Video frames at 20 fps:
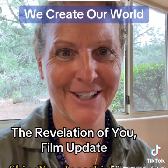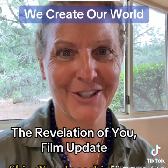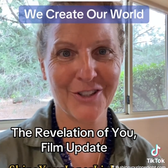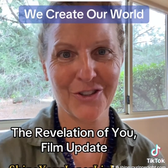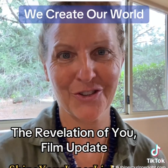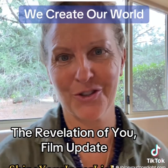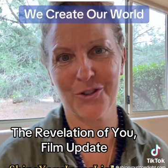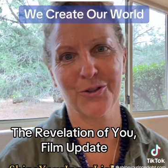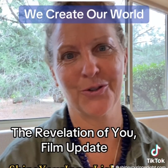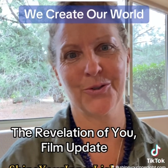
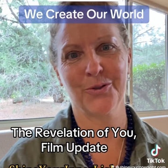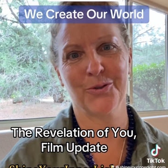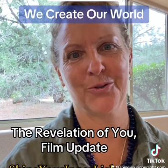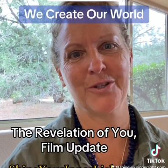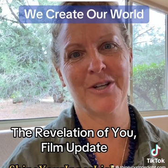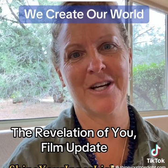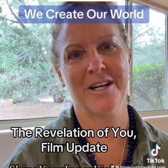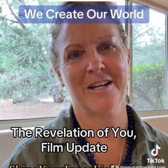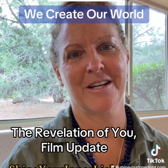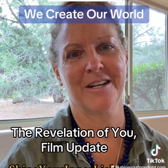
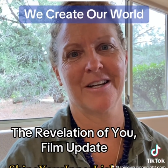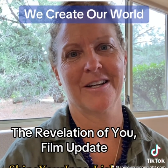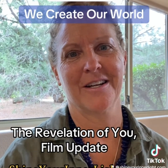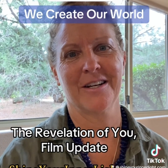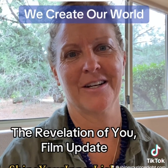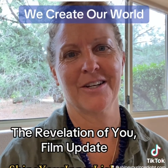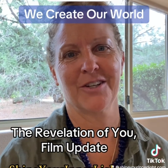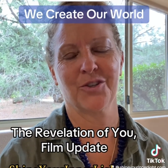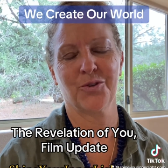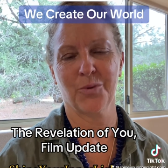June
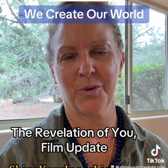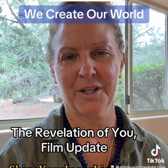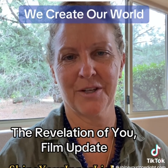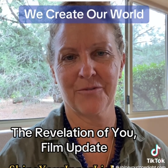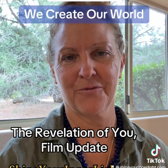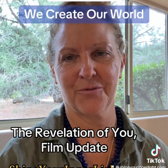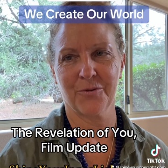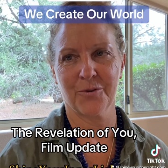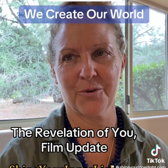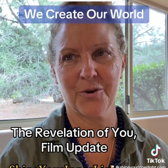
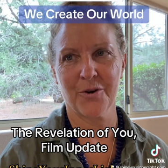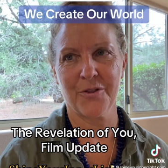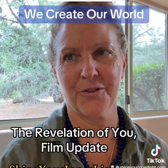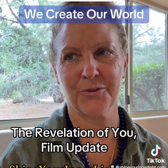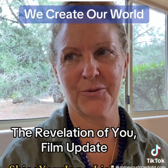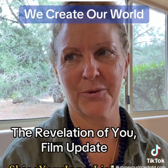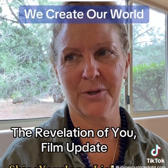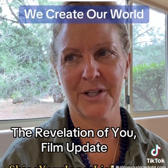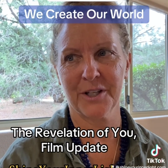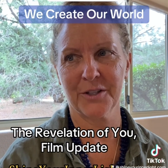24th,
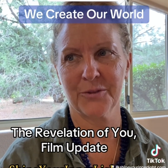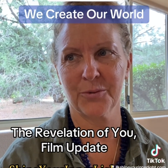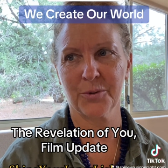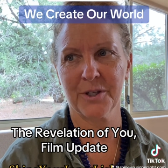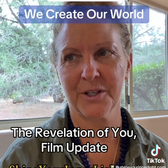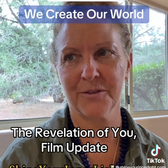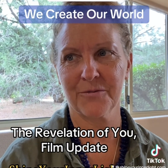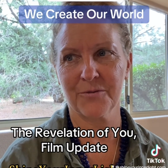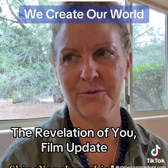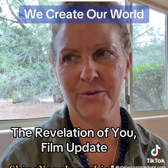
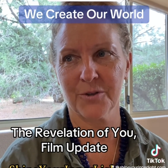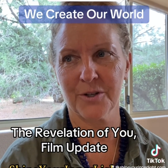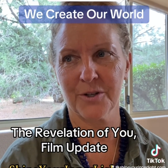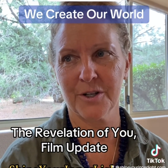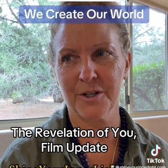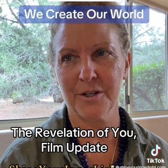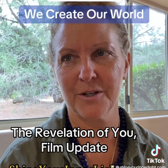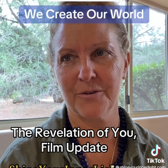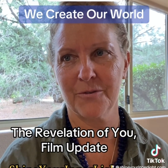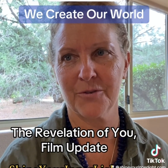
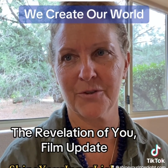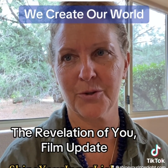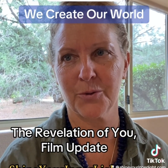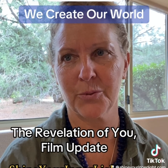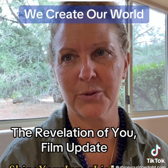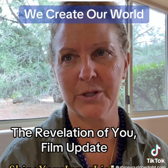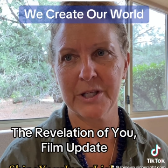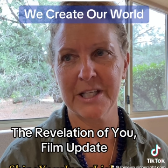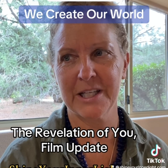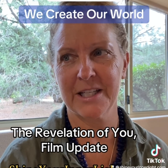2024 for the
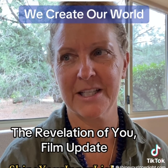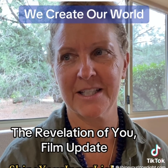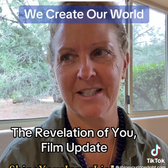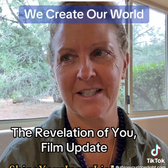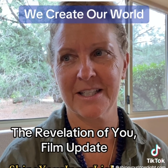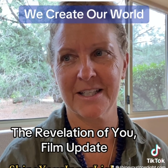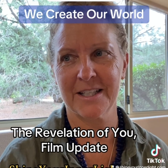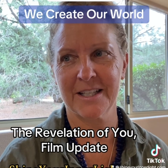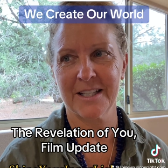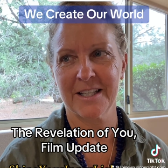week.
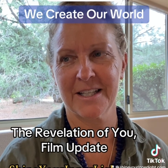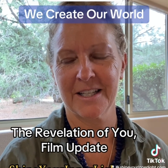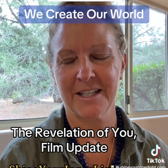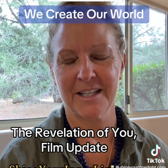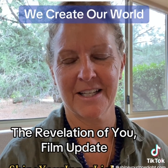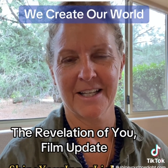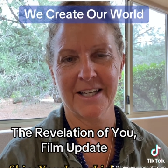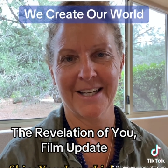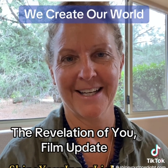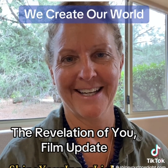
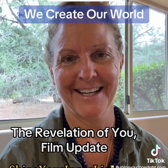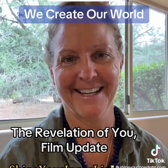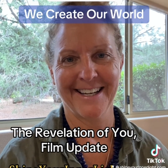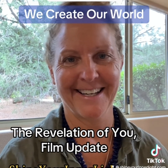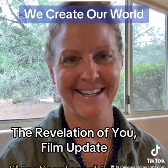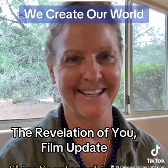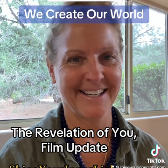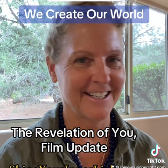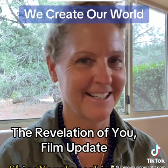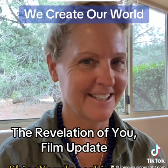
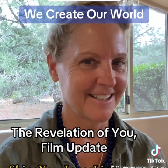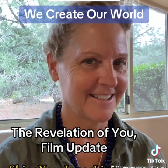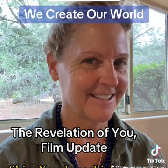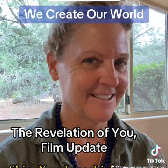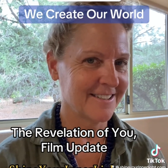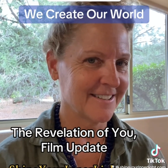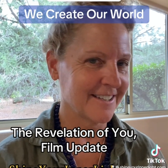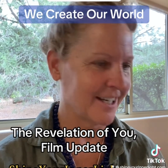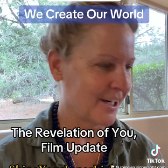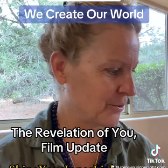
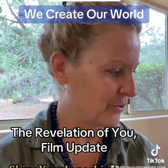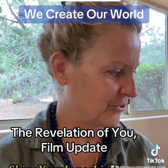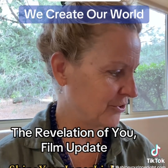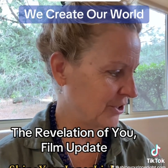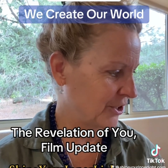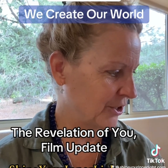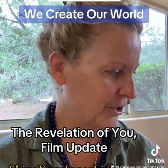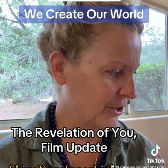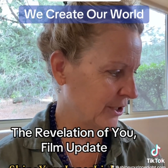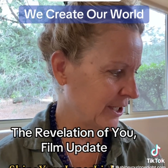And I was
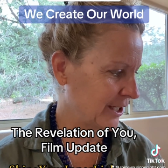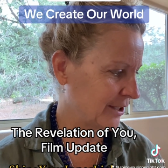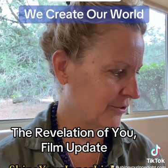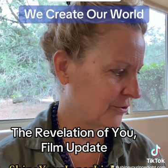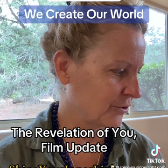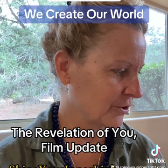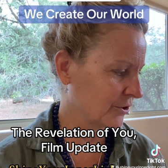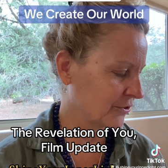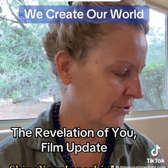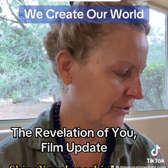hearing as
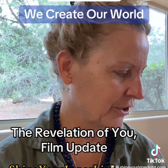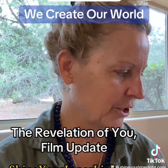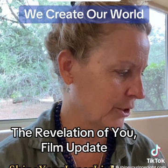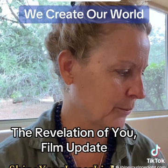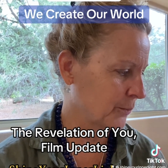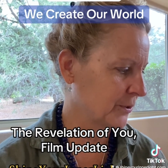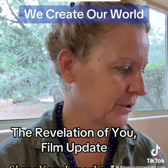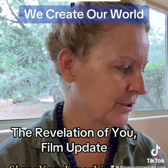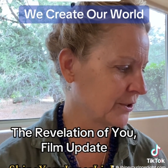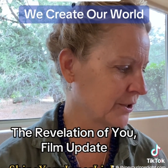soon as I
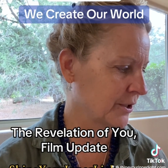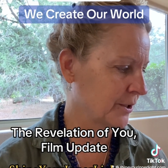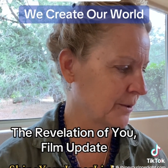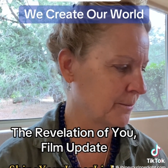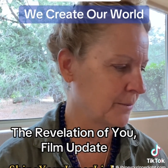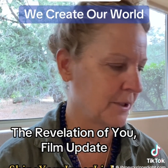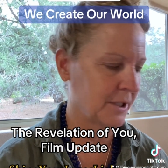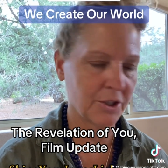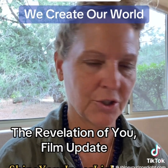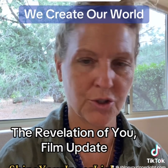opened
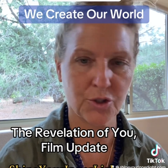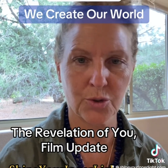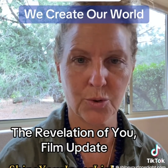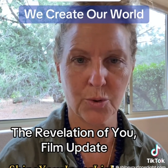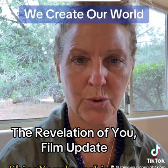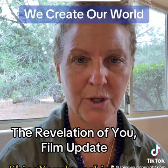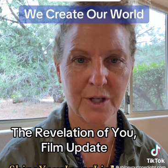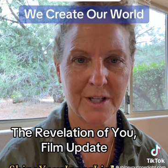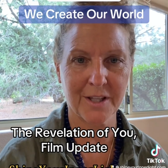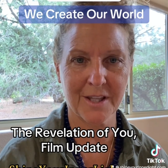them,
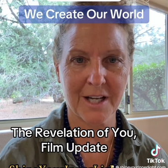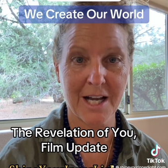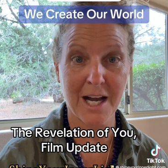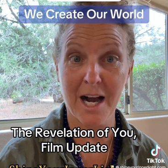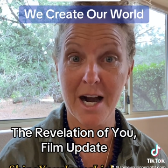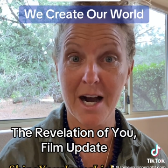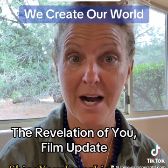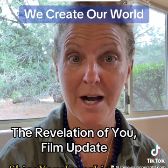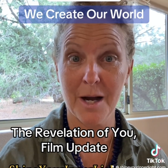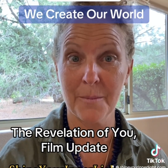enjoy the
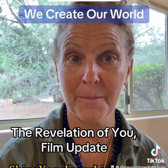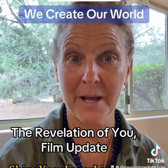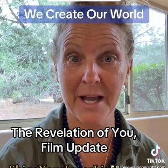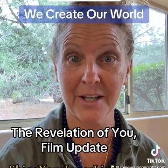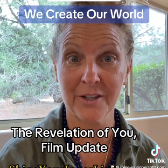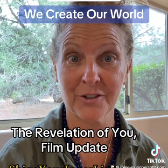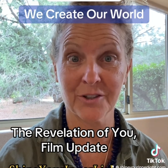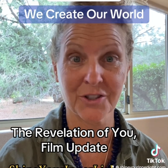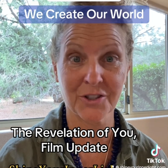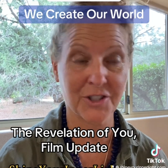calm
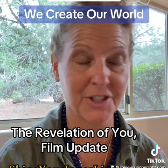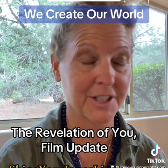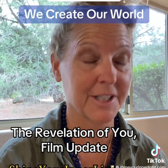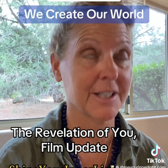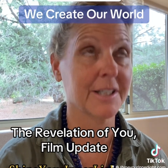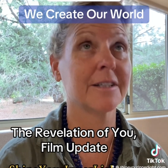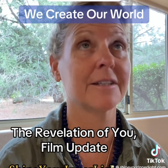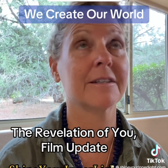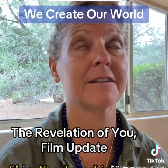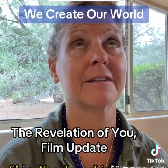
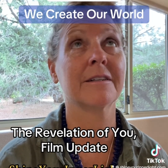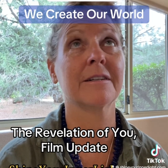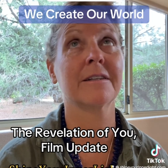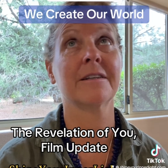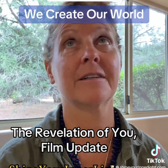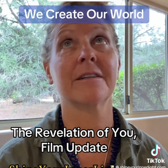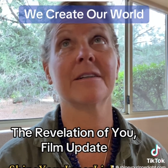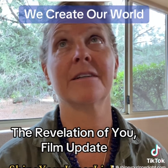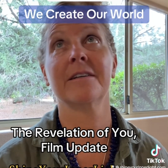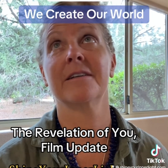energy.
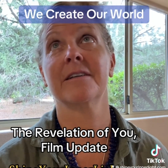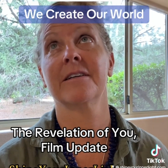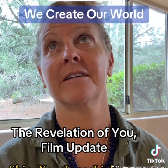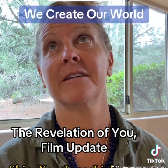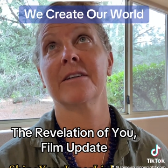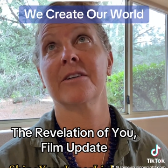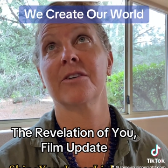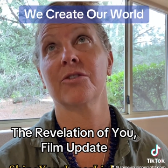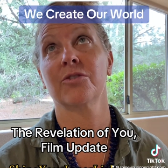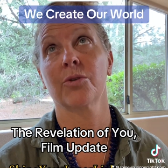
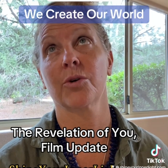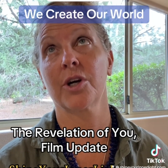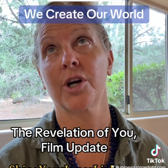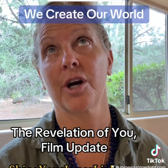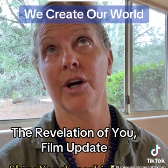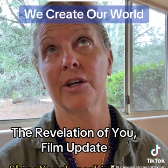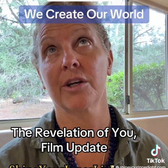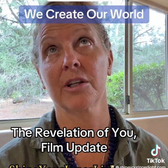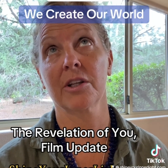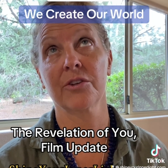So
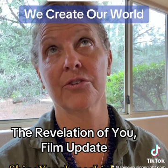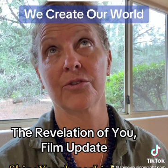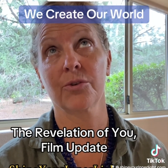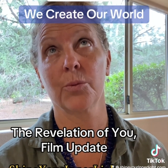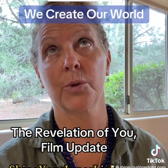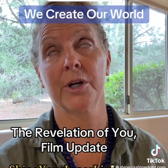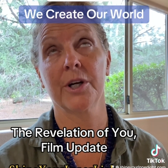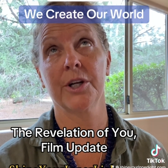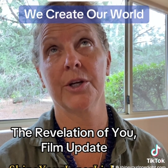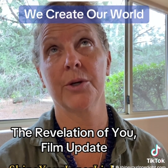regardless of
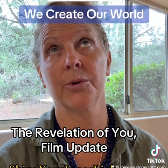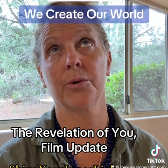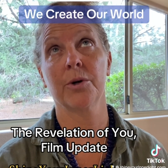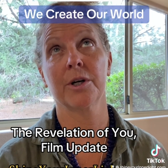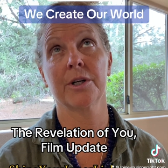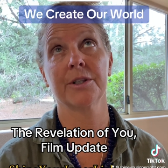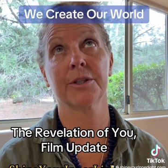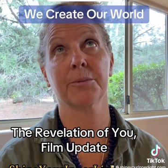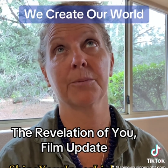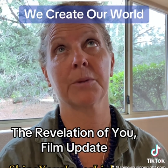where you
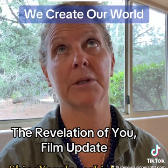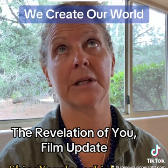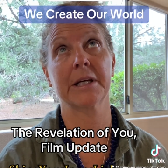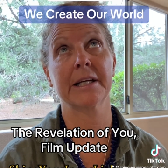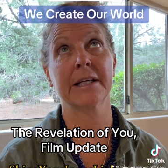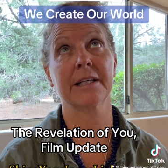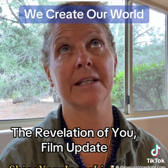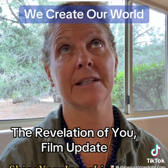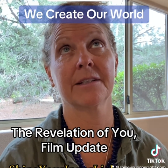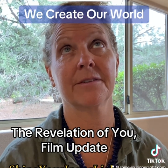are in the
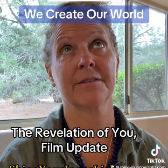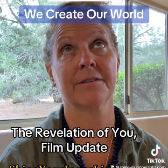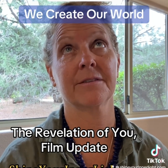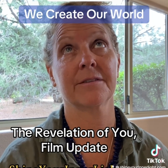planet,